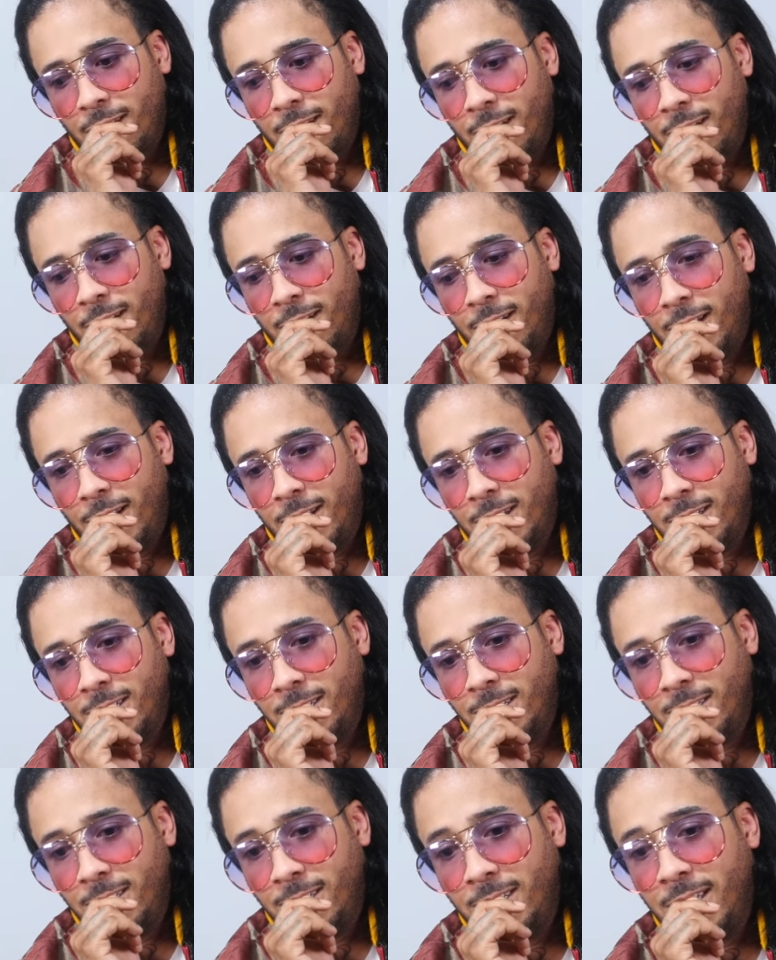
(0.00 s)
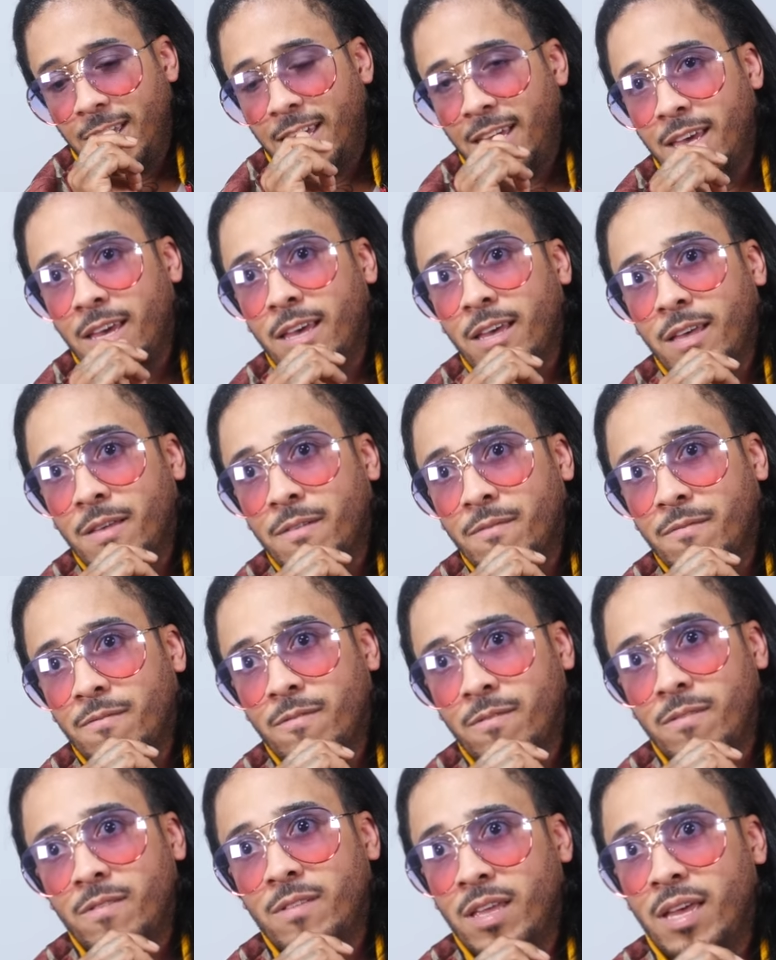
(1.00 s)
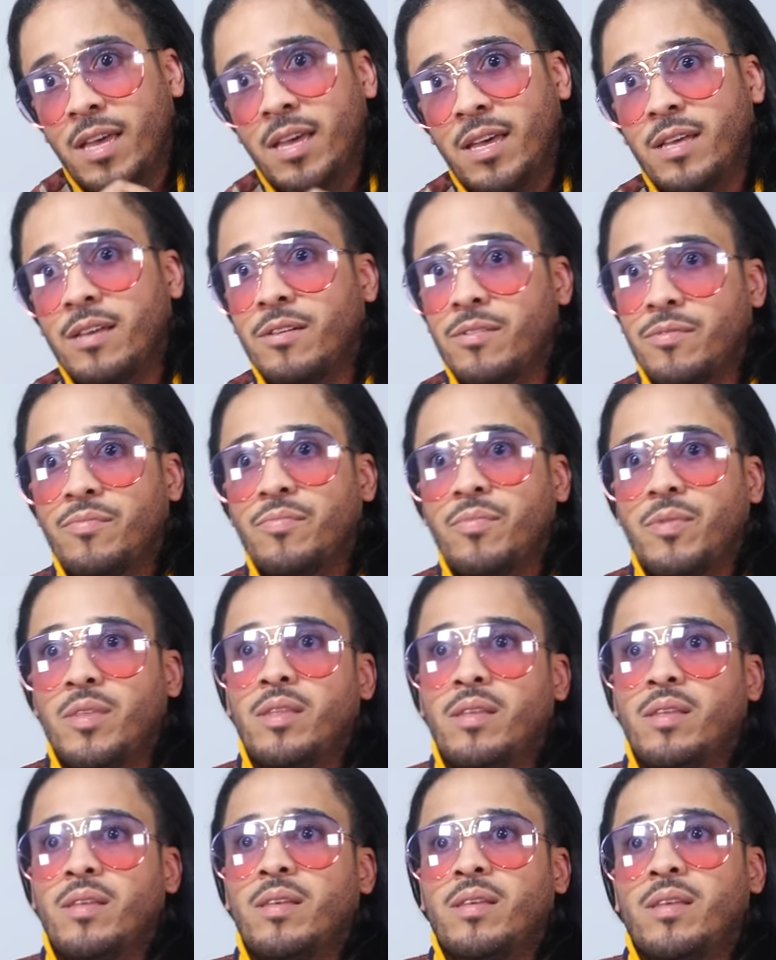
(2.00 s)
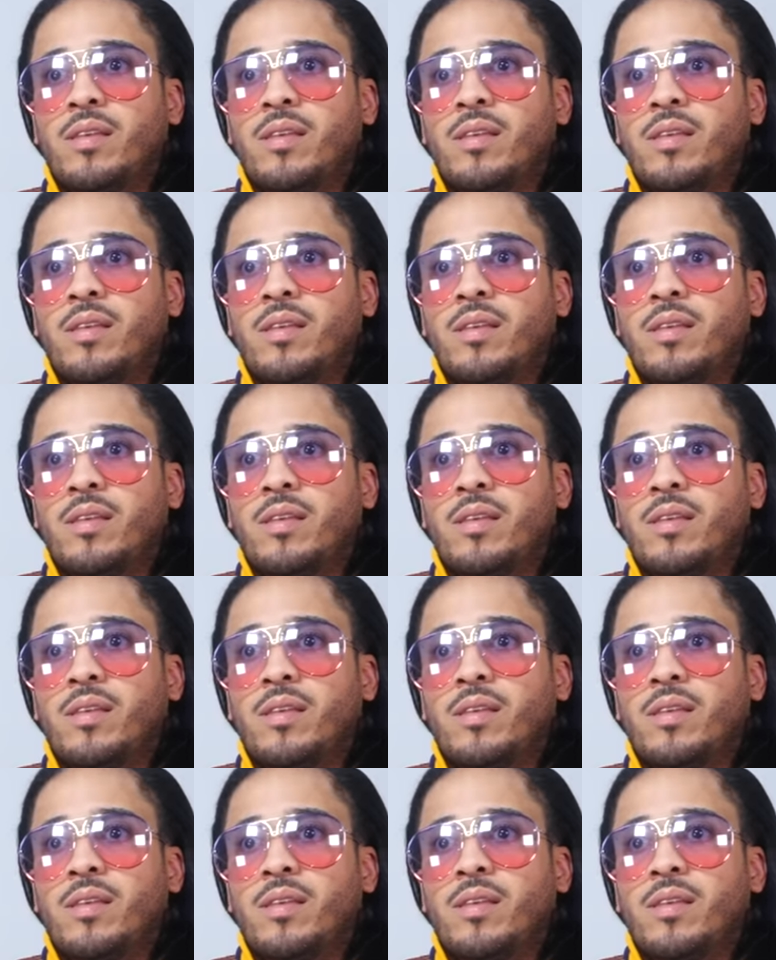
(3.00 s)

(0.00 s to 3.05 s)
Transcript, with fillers: Uh, yeah, yeah, yeah.